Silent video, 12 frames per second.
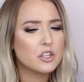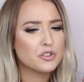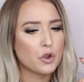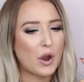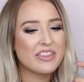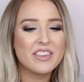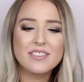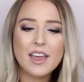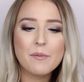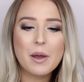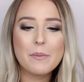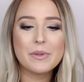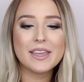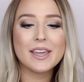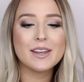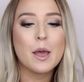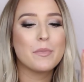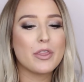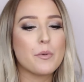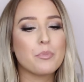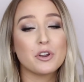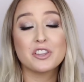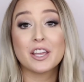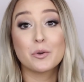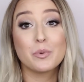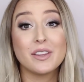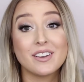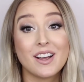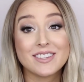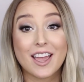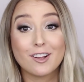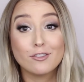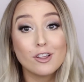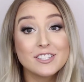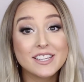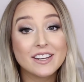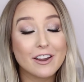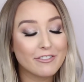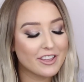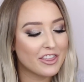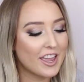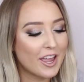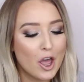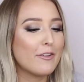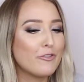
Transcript: So I think that might be it, but they're both like really nice and glossy and everything.